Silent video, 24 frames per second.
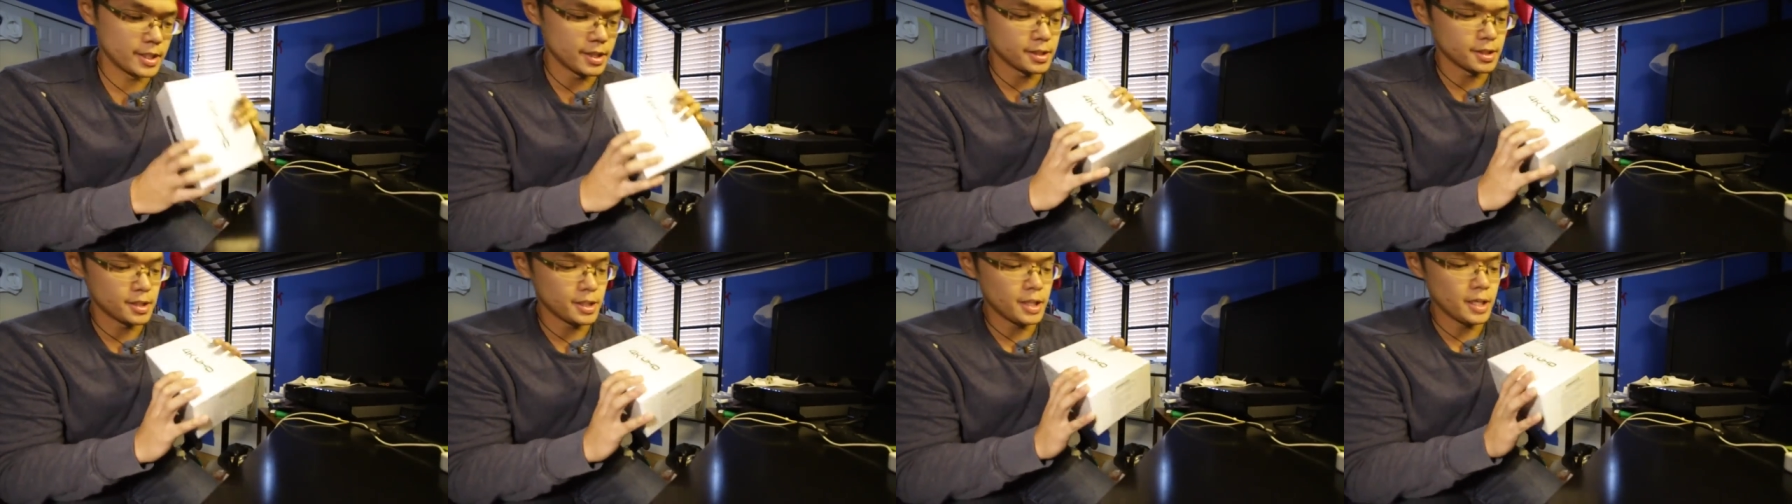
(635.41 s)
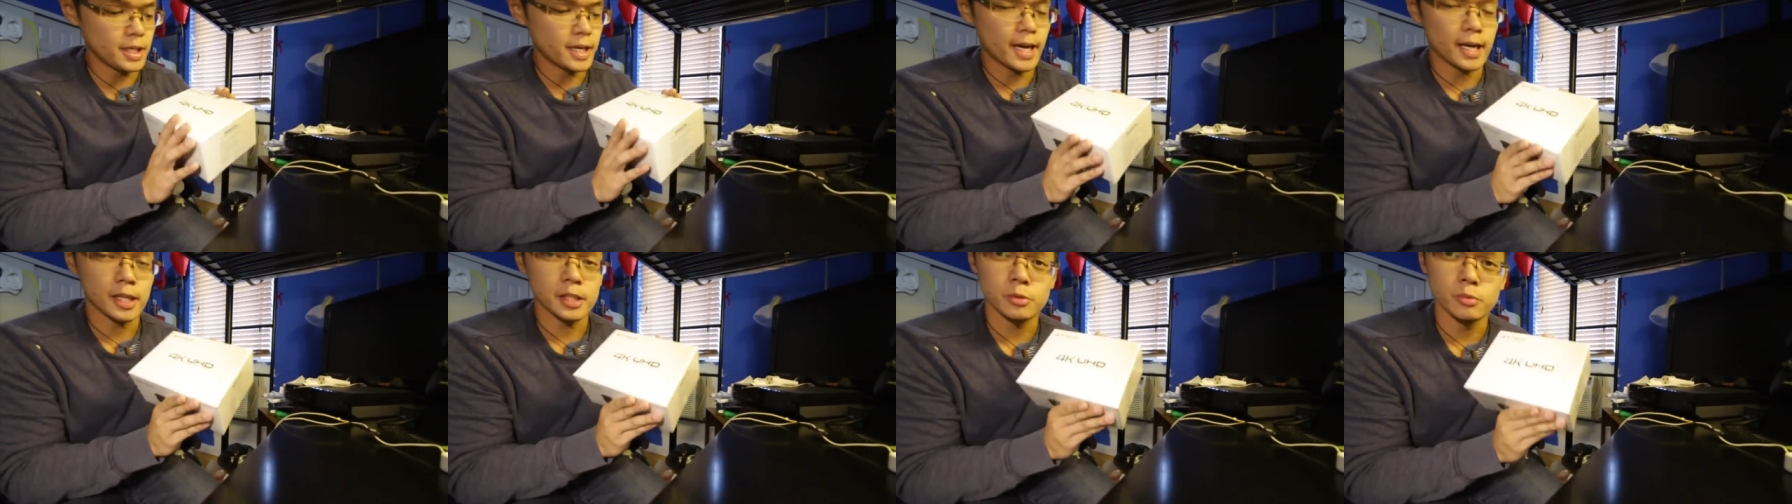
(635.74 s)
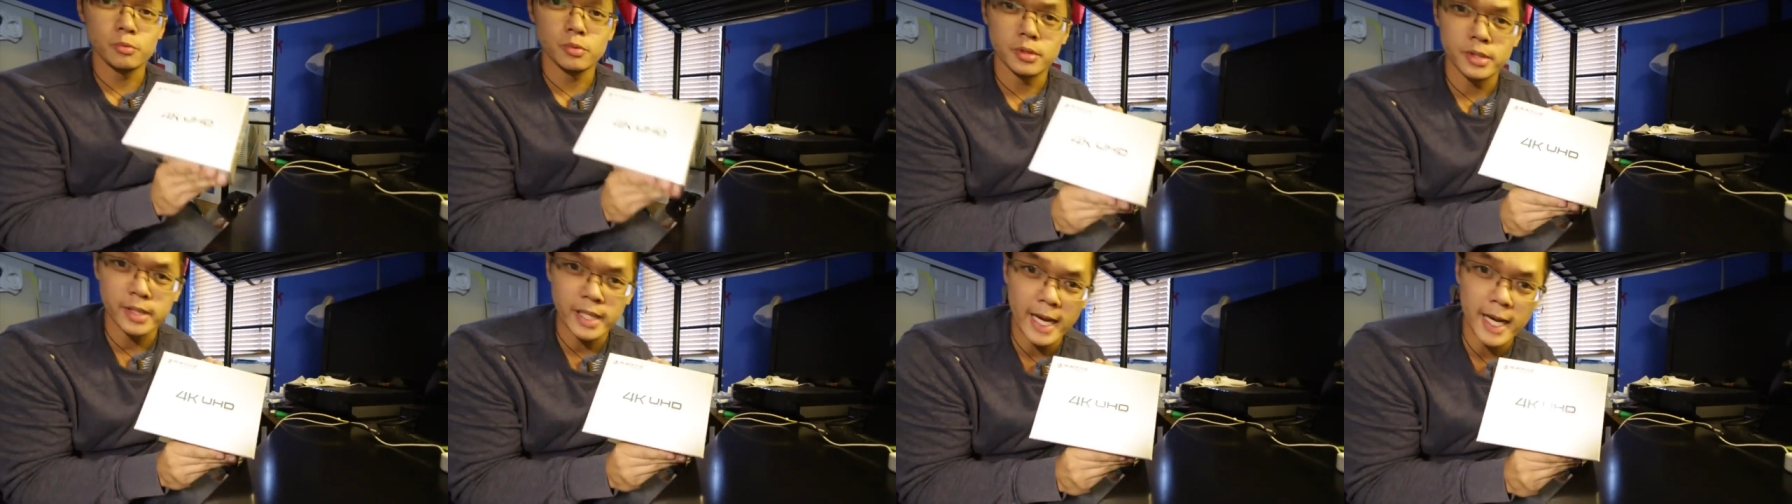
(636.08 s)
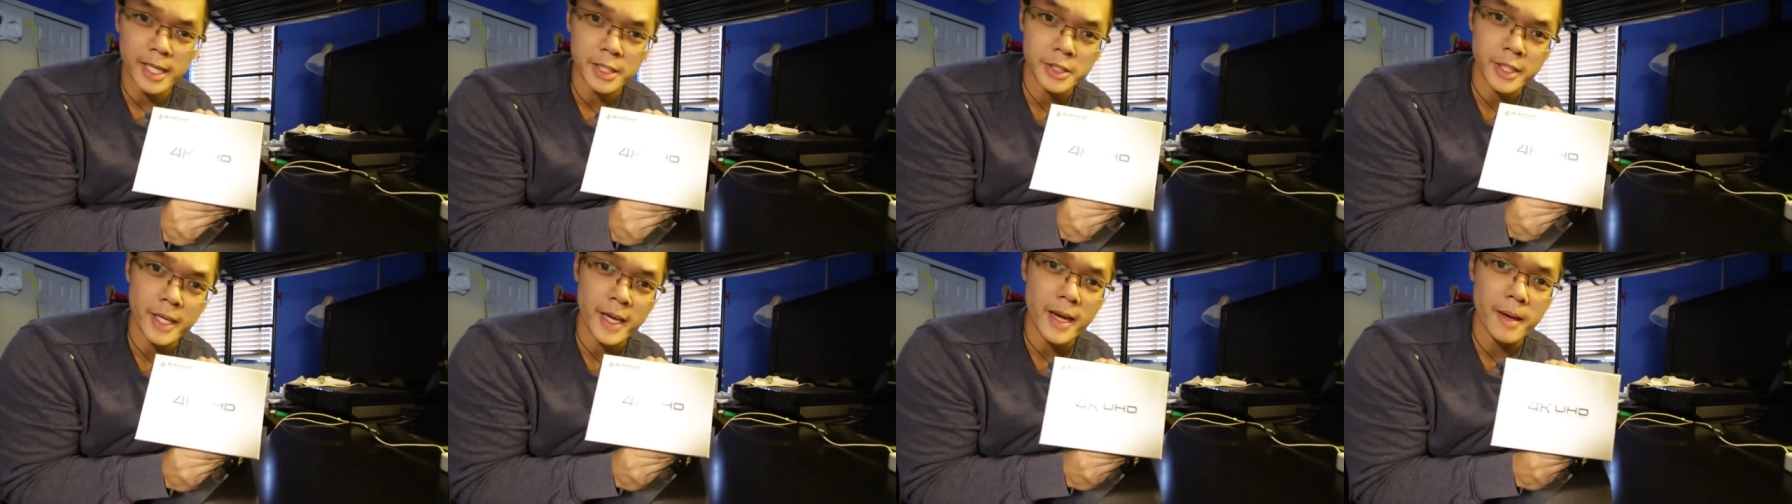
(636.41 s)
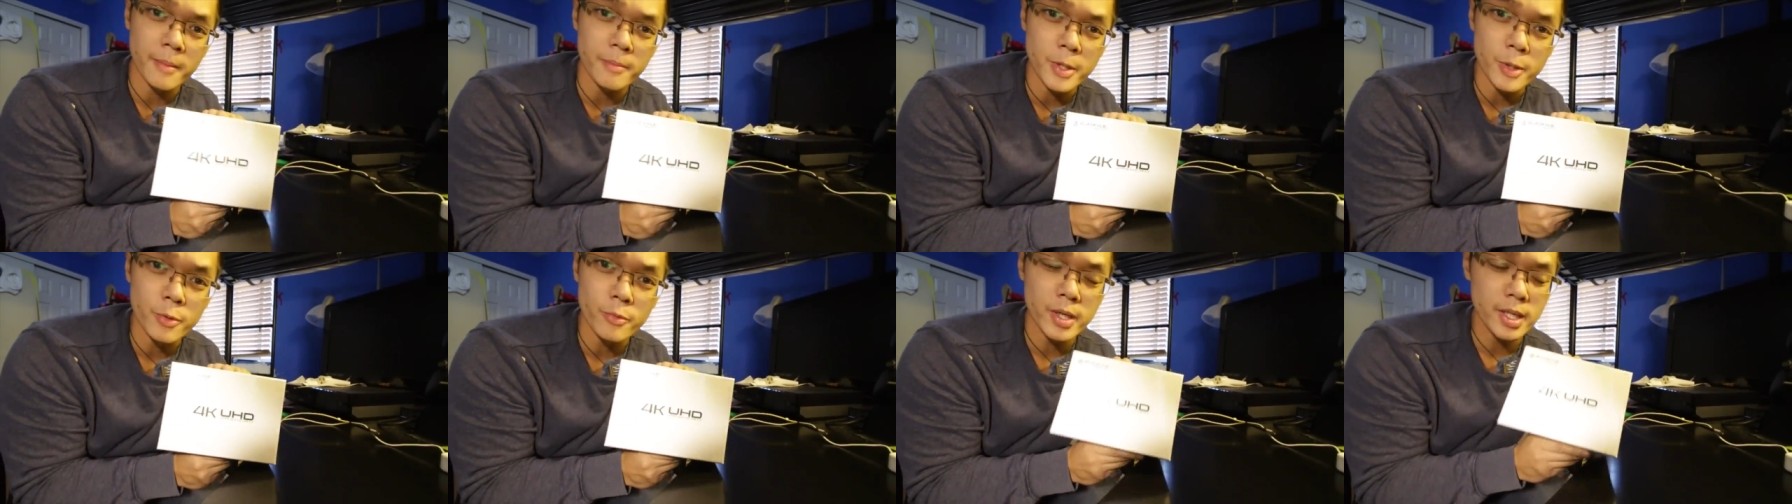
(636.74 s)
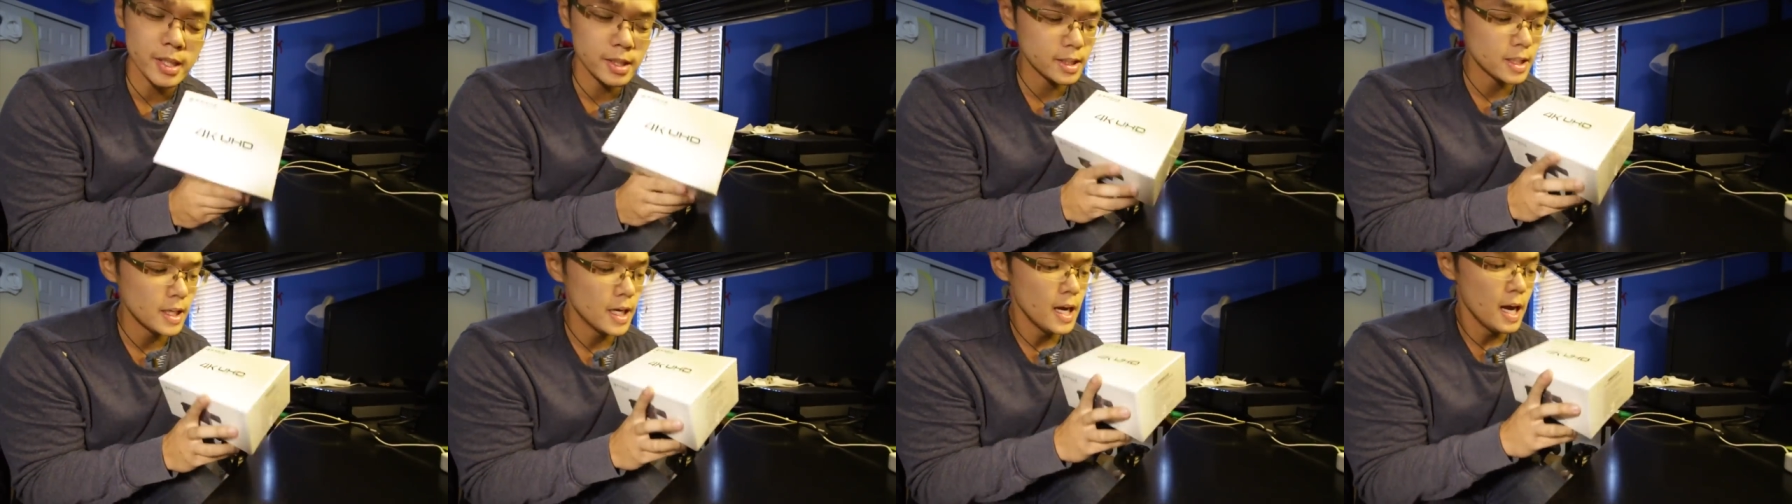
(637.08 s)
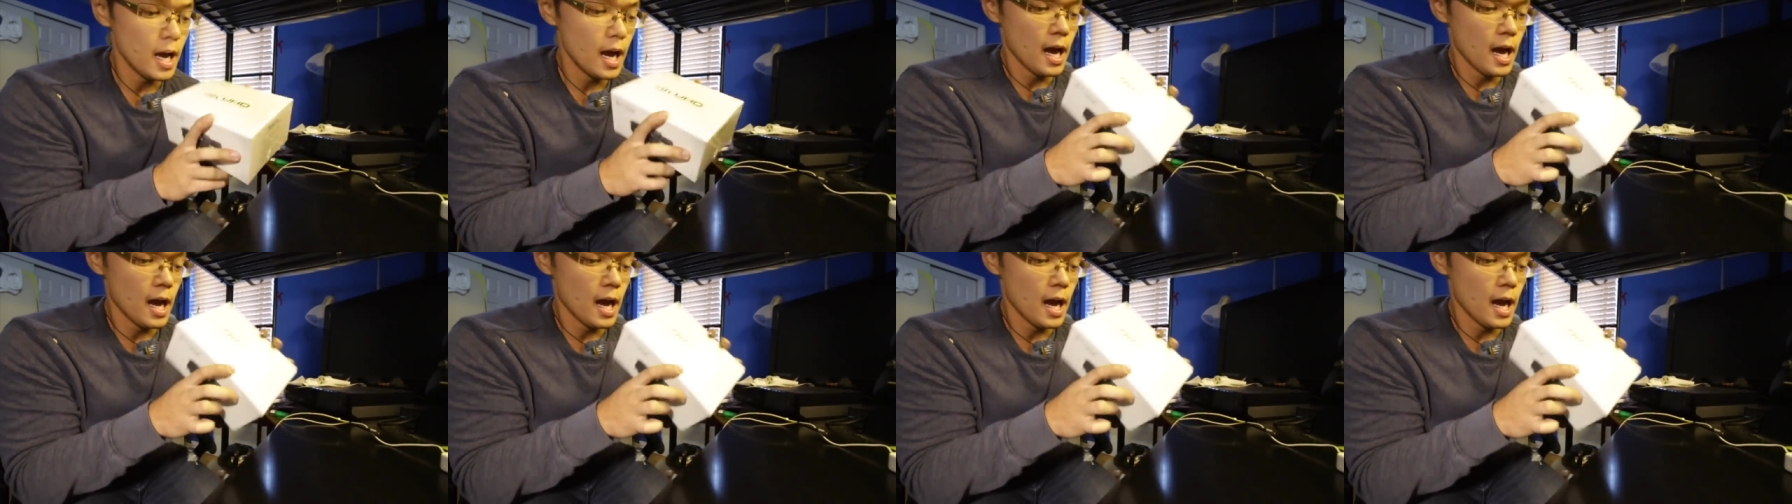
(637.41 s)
is the actual dash cam unit,